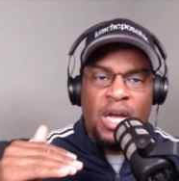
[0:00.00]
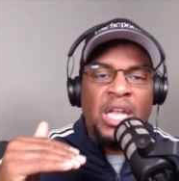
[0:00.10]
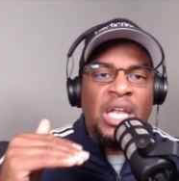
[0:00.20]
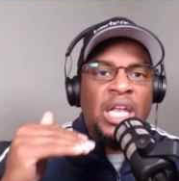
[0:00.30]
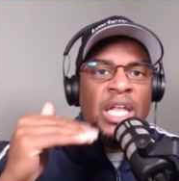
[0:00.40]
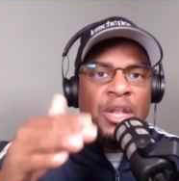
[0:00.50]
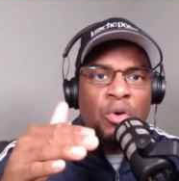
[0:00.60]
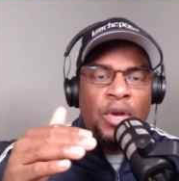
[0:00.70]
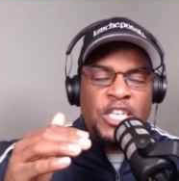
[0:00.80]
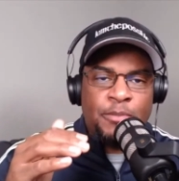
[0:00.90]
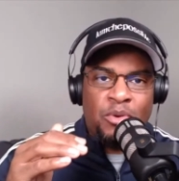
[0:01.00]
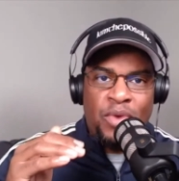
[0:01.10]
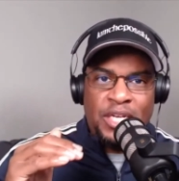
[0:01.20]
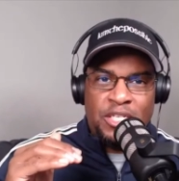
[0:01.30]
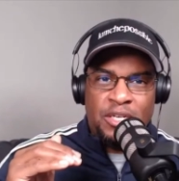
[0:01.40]
a little
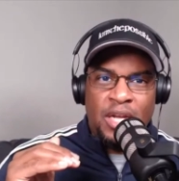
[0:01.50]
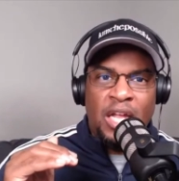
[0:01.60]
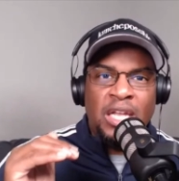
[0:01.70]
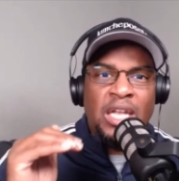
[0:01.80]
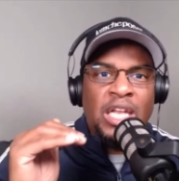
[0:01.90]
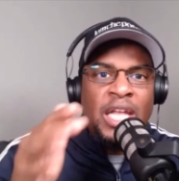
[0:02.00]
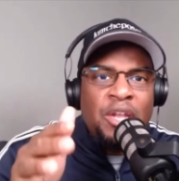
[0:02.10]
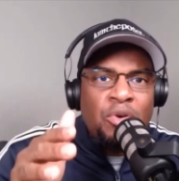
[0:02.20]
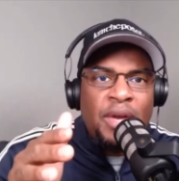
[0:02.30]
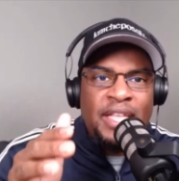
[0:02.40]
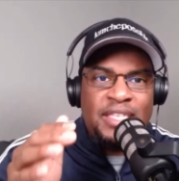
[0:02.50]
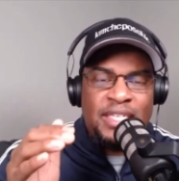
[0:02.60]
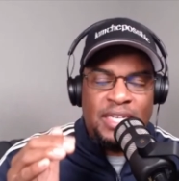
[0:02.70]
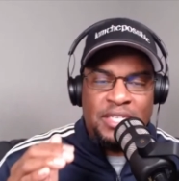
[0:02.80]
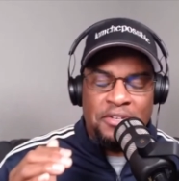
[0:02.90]
inspiration, a little
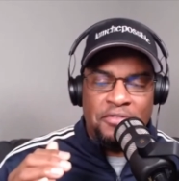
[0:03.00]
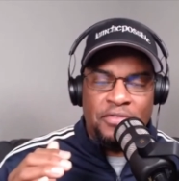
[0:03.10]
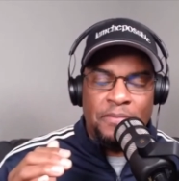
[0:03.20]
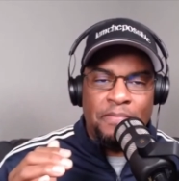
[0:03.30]
incentive.